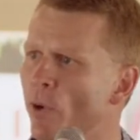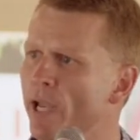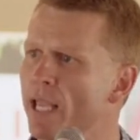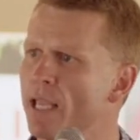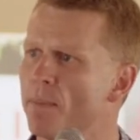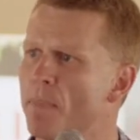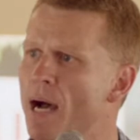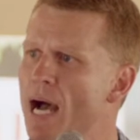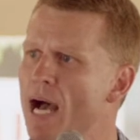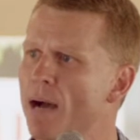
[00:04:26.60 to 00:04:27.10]

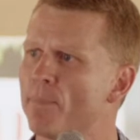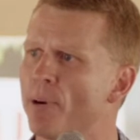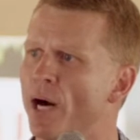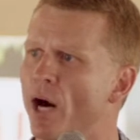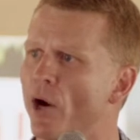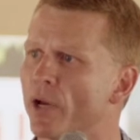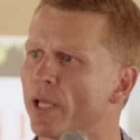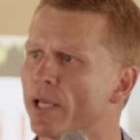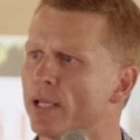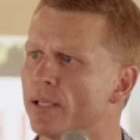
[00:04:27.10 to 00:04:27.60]
My
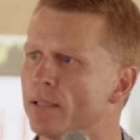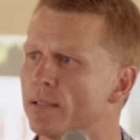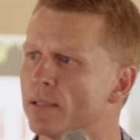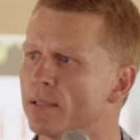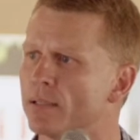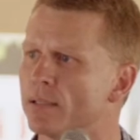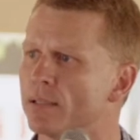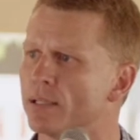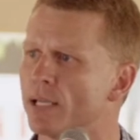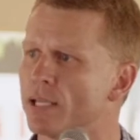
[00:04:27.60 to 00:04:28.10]
opponent
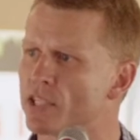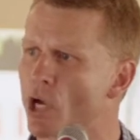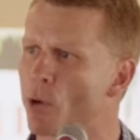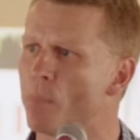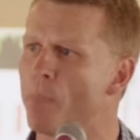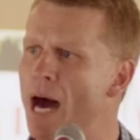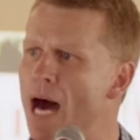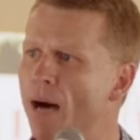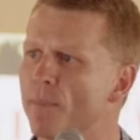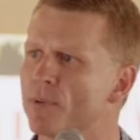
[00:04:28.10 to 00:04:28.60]
is
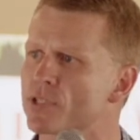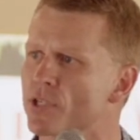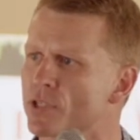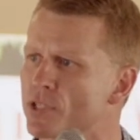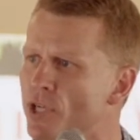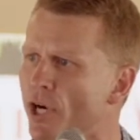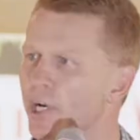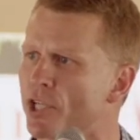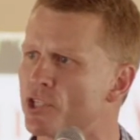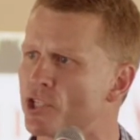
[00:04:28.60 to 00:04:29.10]
Obama's
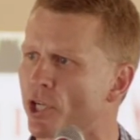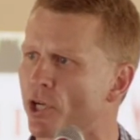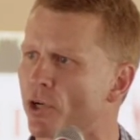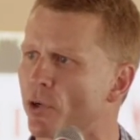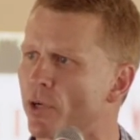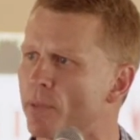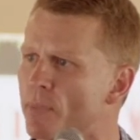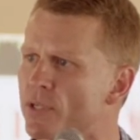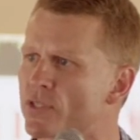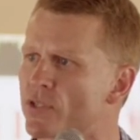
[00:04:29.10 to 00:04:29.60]
Attorney
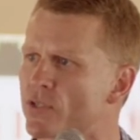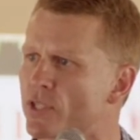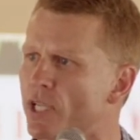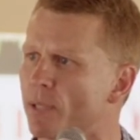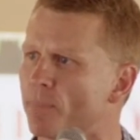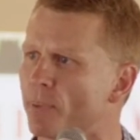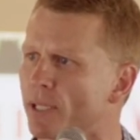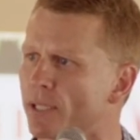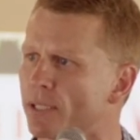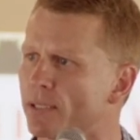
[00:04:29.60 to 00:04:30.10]
General in
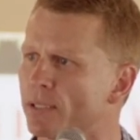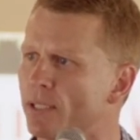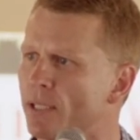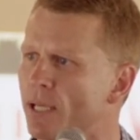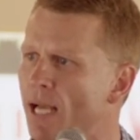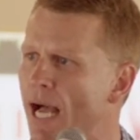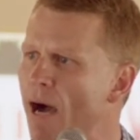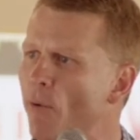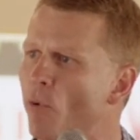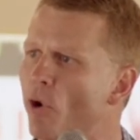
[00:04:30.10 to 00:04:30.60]
Mississippi.
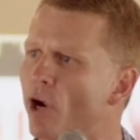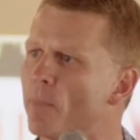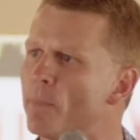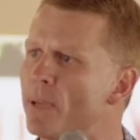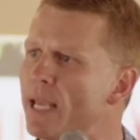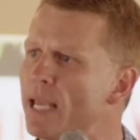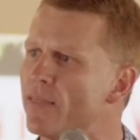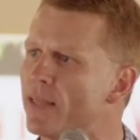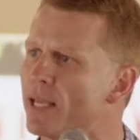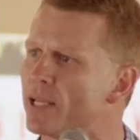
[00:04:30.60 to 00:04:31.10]
I want
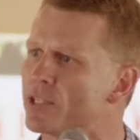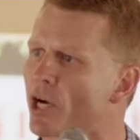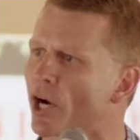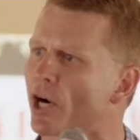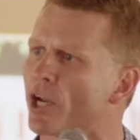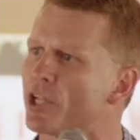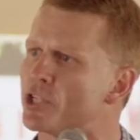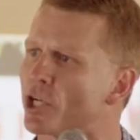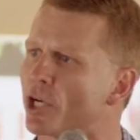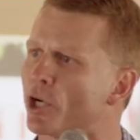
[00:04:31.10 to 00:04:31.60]
to be the
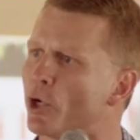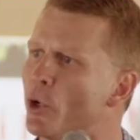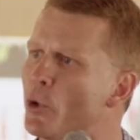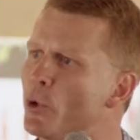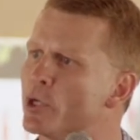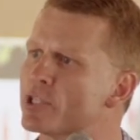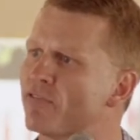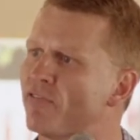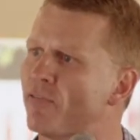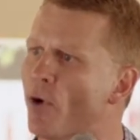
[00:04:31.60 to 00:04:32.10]
Attorney General
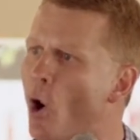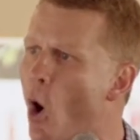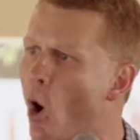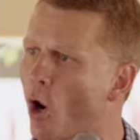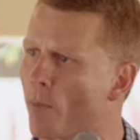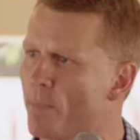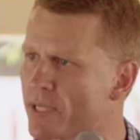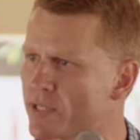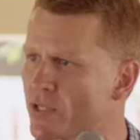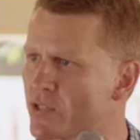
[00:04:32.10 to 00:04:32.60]
who is
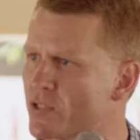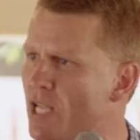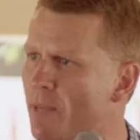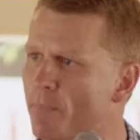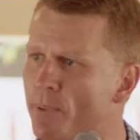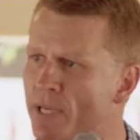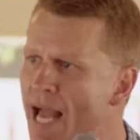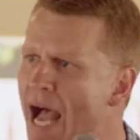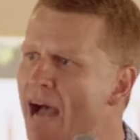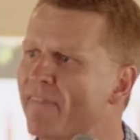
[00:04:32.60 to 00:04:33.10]
for
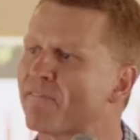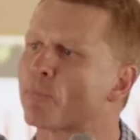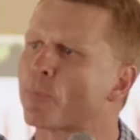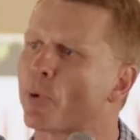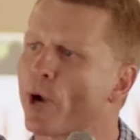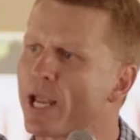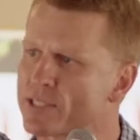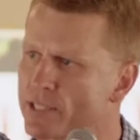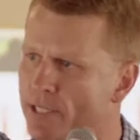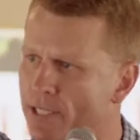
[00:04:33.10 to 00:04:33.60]
Mississippi, not for
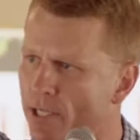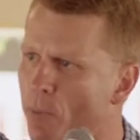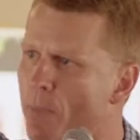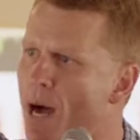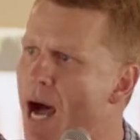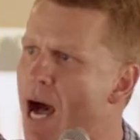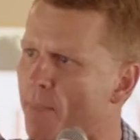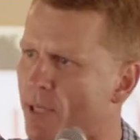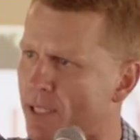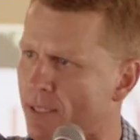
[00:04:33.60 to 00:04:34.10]
President
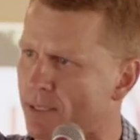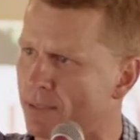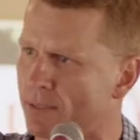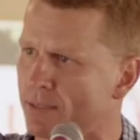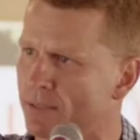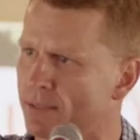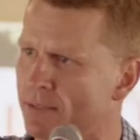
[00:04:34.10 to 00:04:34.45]
Obama.